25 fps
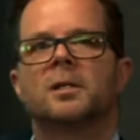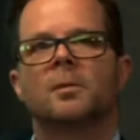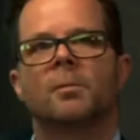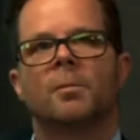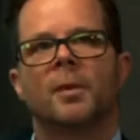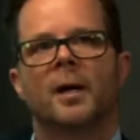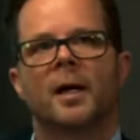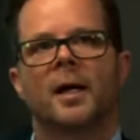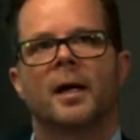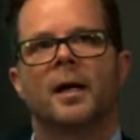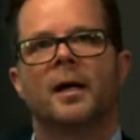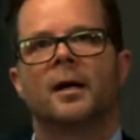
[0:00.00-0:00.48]
to
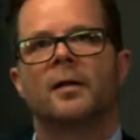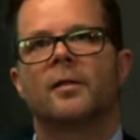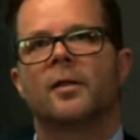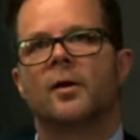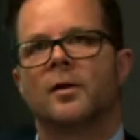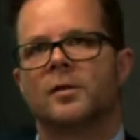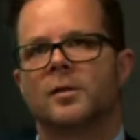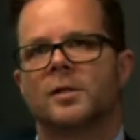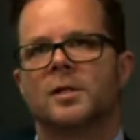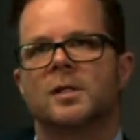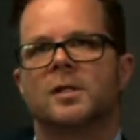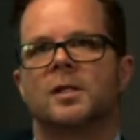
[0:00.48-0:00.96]
bear
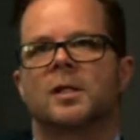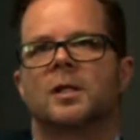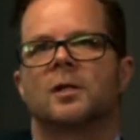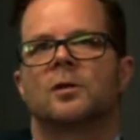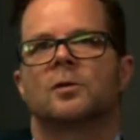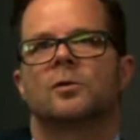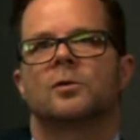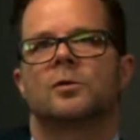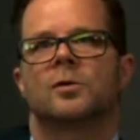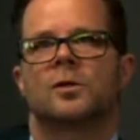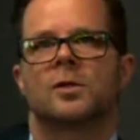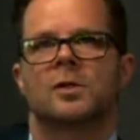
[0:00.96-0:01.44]
those
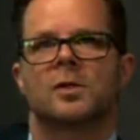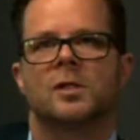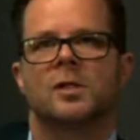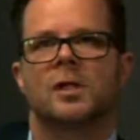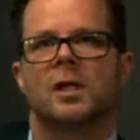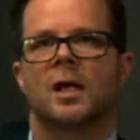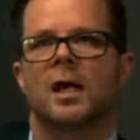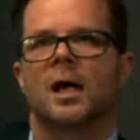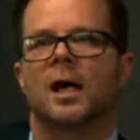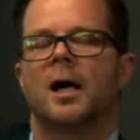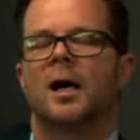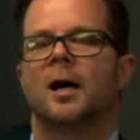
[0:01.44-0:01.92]
skills
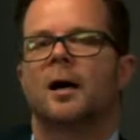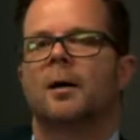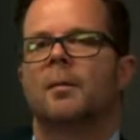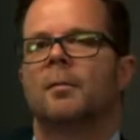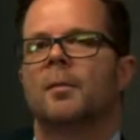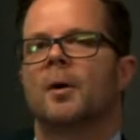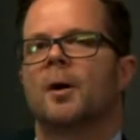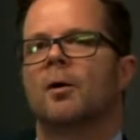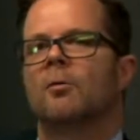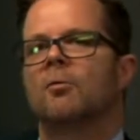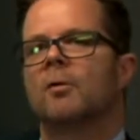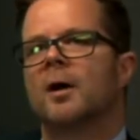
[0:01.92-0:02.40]

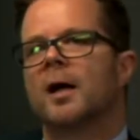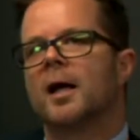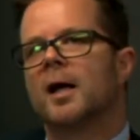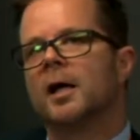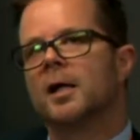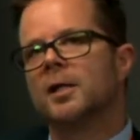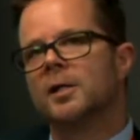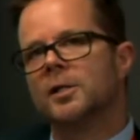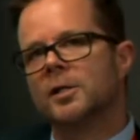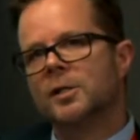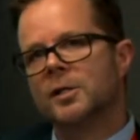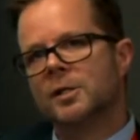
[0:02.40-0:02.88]

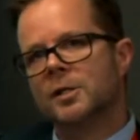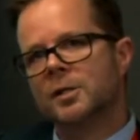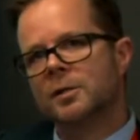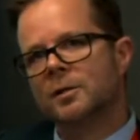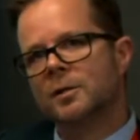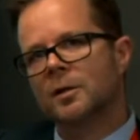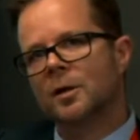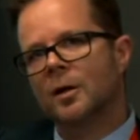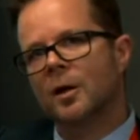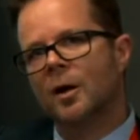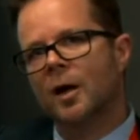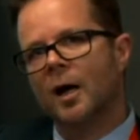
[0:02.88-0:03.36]
around
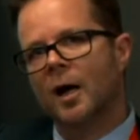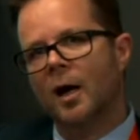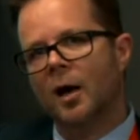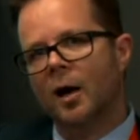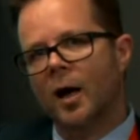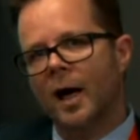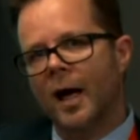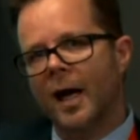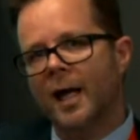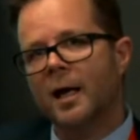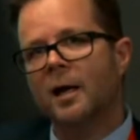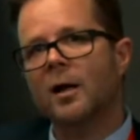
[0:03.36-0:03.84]

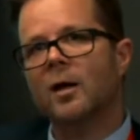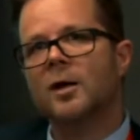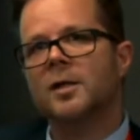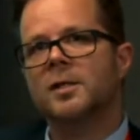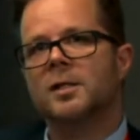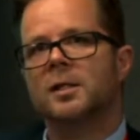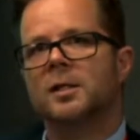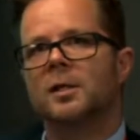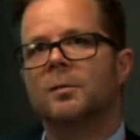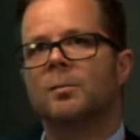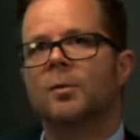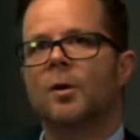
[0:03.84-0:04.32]

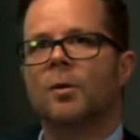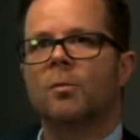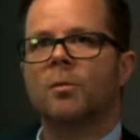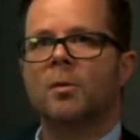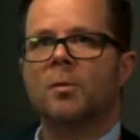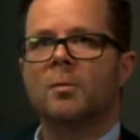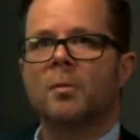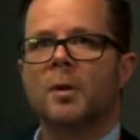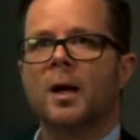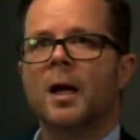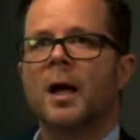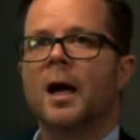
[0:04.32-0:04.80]
analysing the
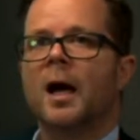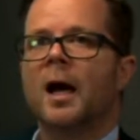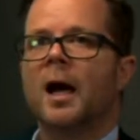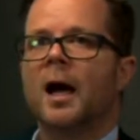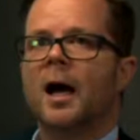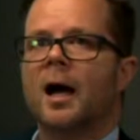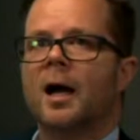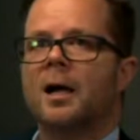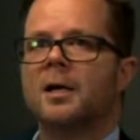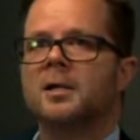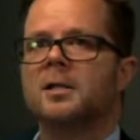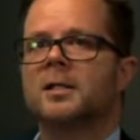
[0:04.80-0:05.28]
problem,
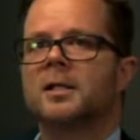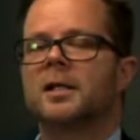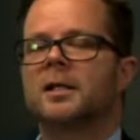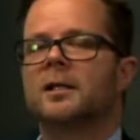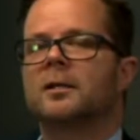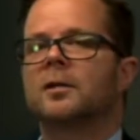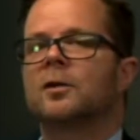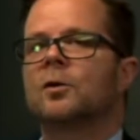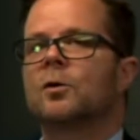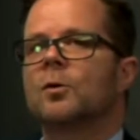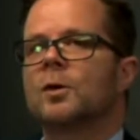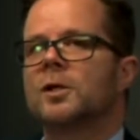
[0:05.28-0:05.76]

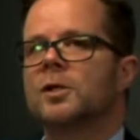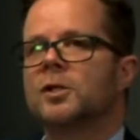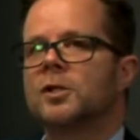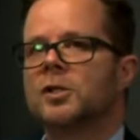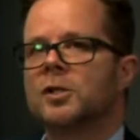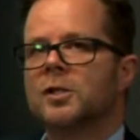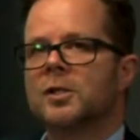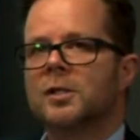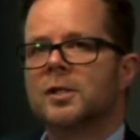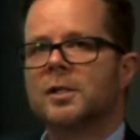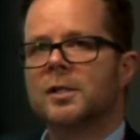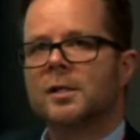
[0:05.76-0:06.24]
asking the
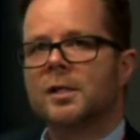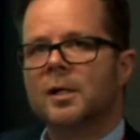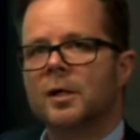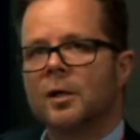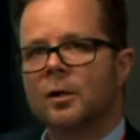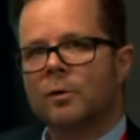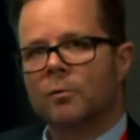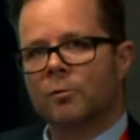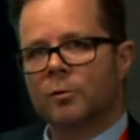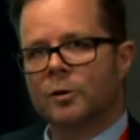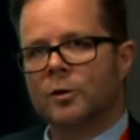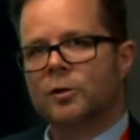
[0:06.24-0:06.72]
questions,
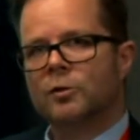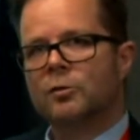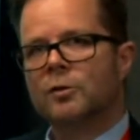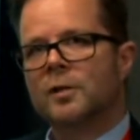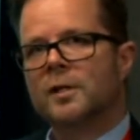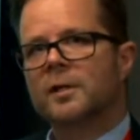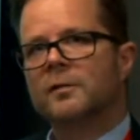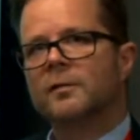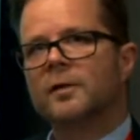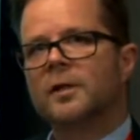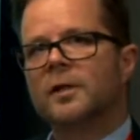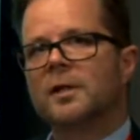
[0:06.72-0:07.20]

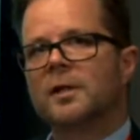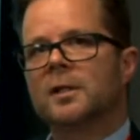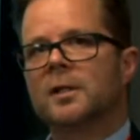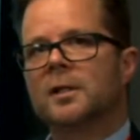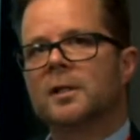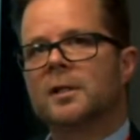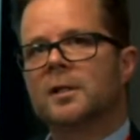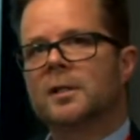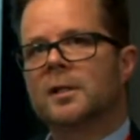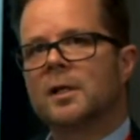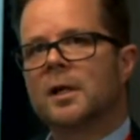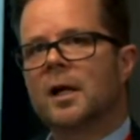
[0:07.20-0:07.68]
retrieving
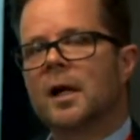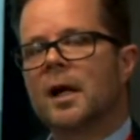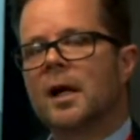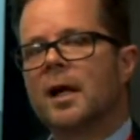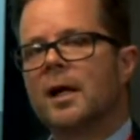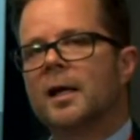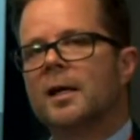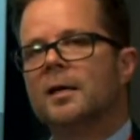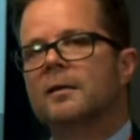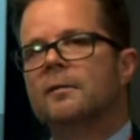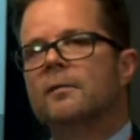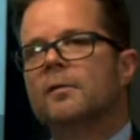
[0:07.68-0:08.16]

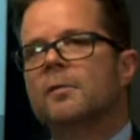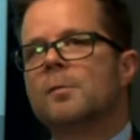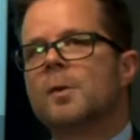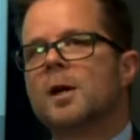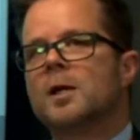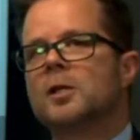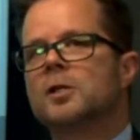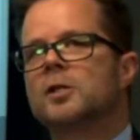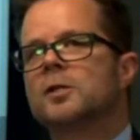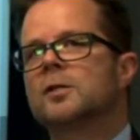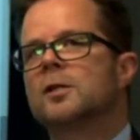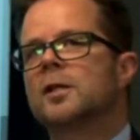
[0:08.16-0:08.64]

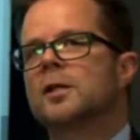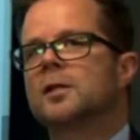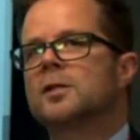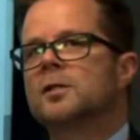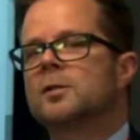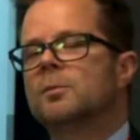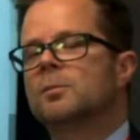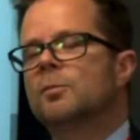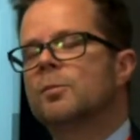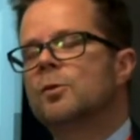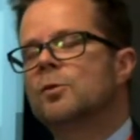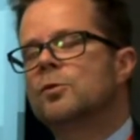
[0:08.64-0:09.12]
information
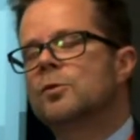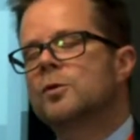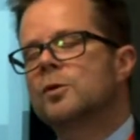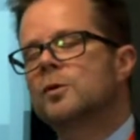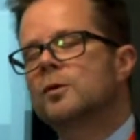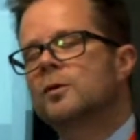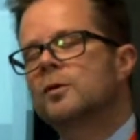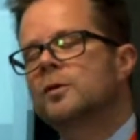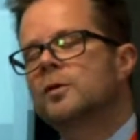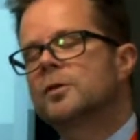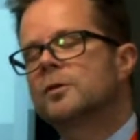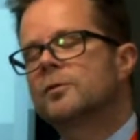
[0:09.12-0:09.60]
that's
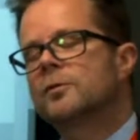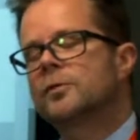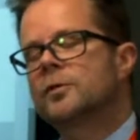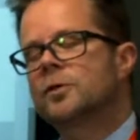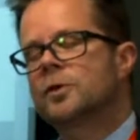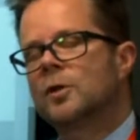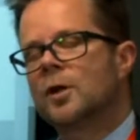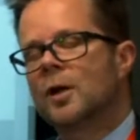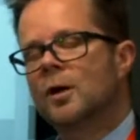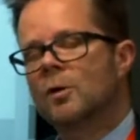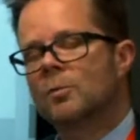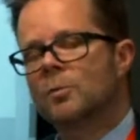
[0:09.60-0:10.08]
important
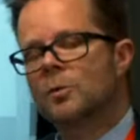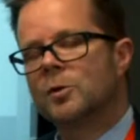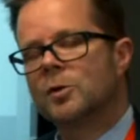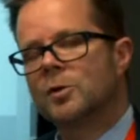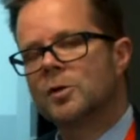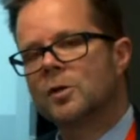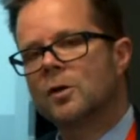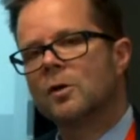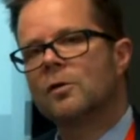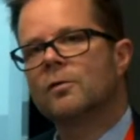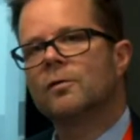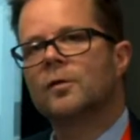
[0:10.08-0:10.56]
to help you
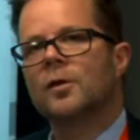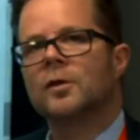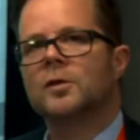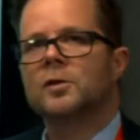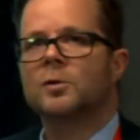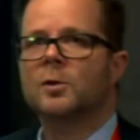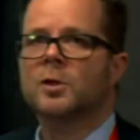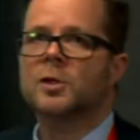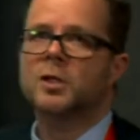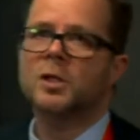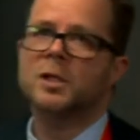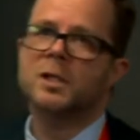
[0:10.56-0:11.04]
solve those
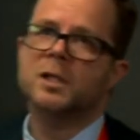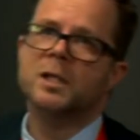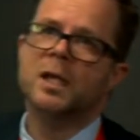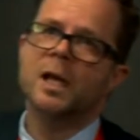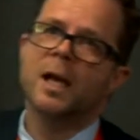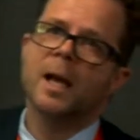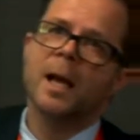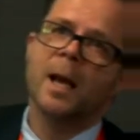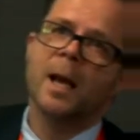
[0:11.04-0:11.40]
questions,